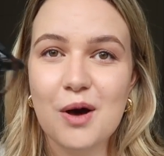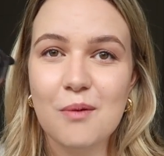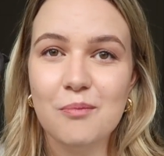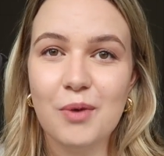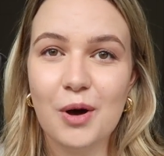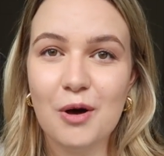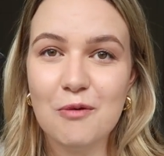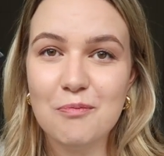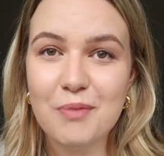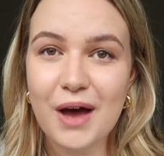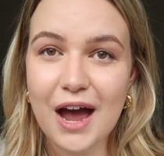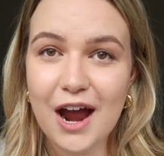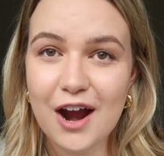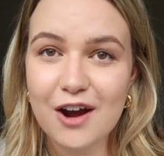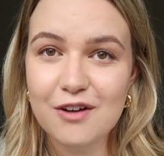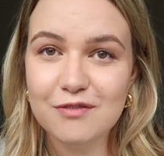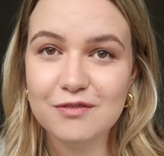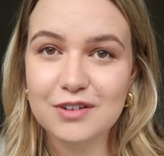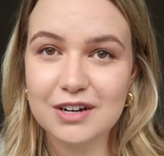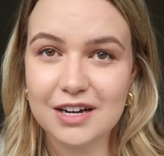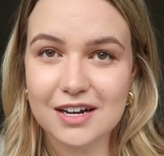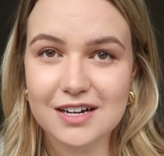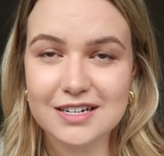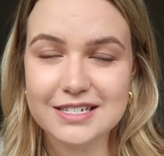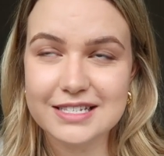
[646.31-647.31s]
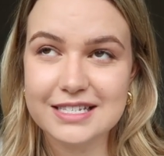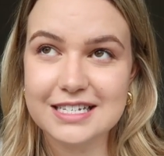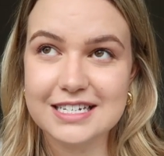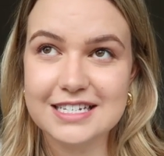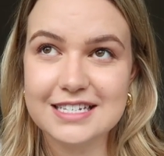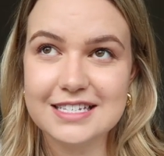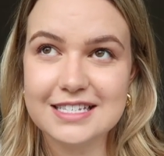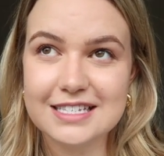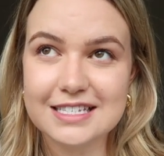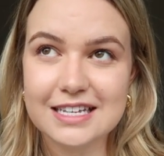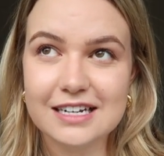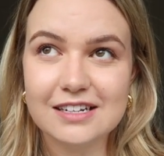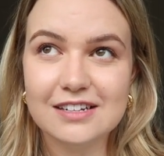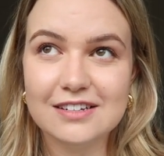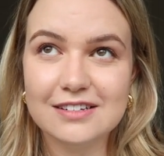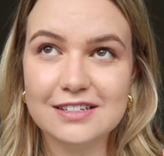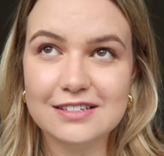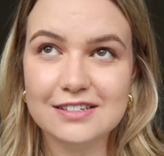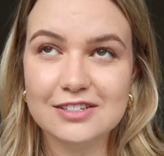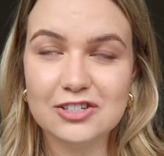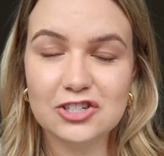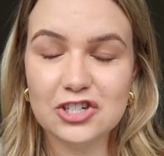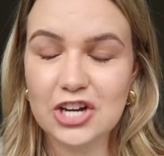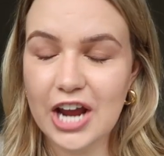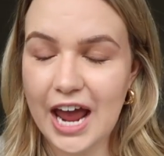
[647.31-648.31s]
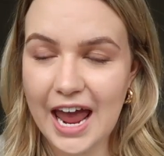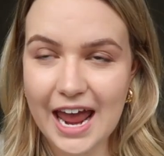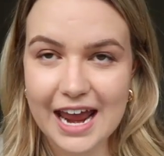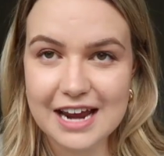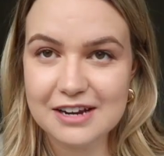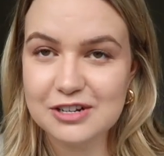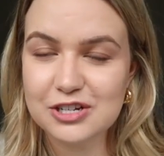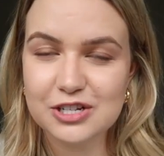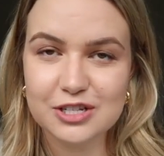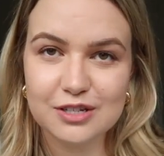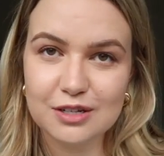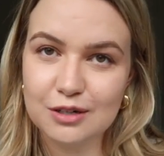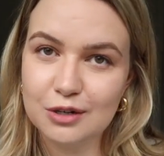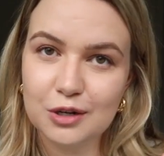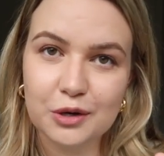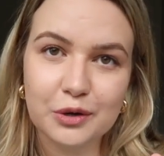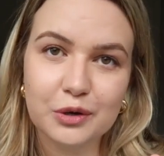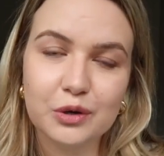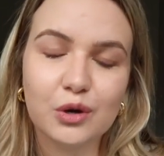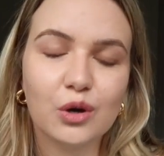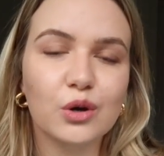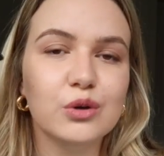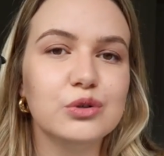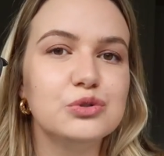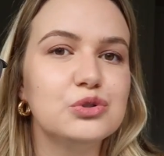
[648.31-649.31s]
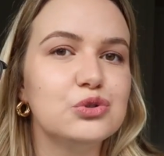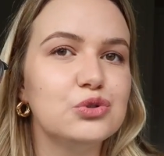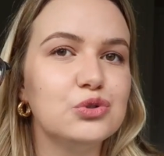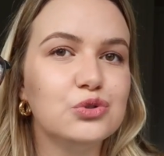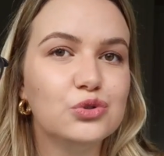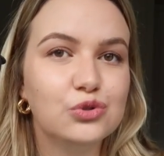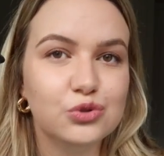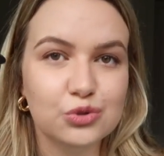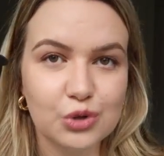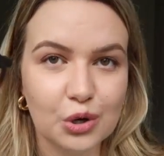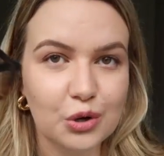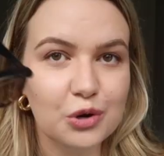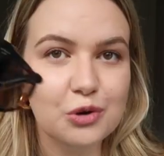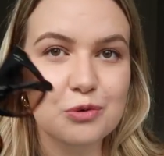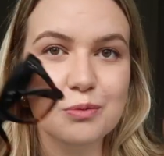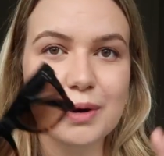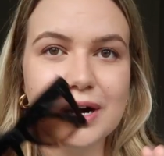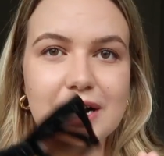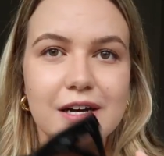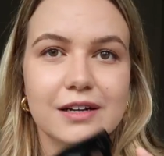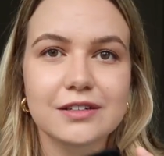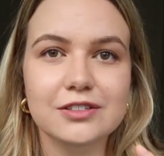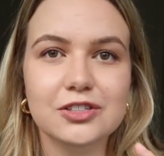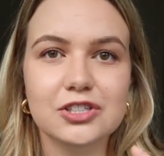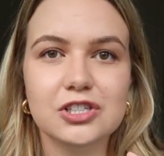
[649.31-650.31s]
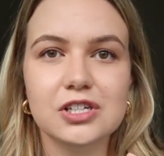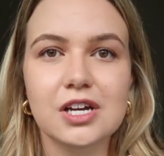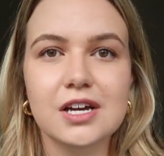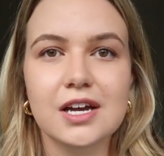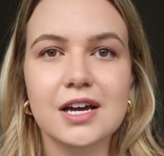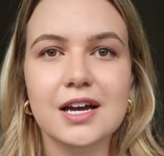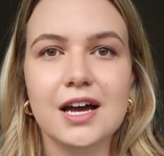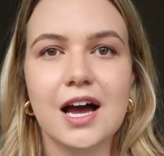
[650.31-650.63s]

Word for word: But a pair of glasses changes a look so much.